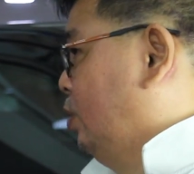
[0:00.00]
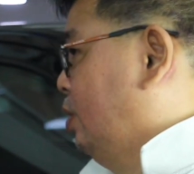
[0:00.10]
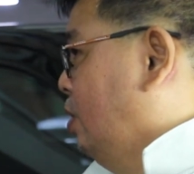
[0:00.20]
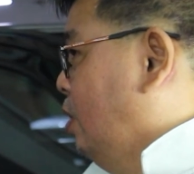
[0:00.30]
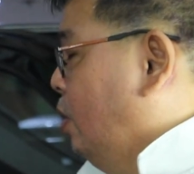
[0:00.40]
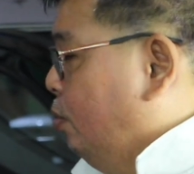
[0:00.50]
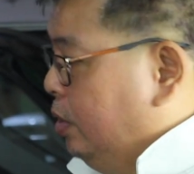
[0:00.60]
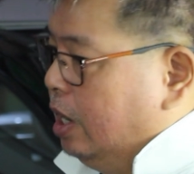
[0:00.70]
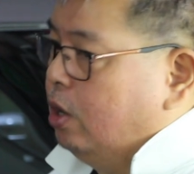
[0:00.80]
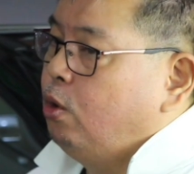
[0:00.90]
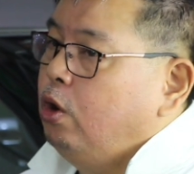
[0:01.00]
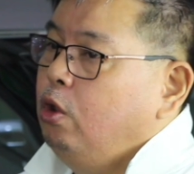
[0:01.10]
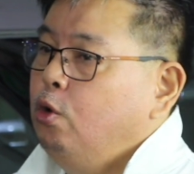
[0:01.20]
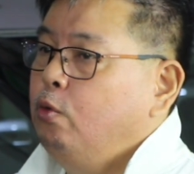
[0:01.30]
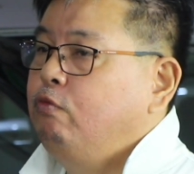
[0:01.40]
Yeah. We are all
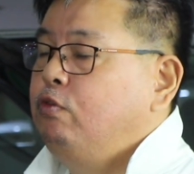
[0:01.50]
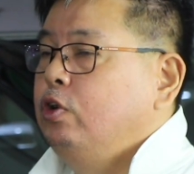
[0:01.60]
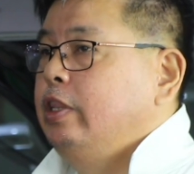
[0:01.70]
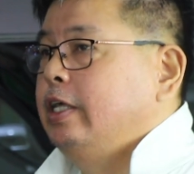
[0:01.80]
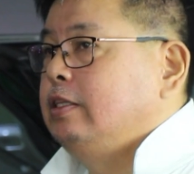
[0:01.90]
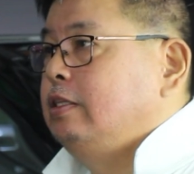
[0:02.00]
hopeful that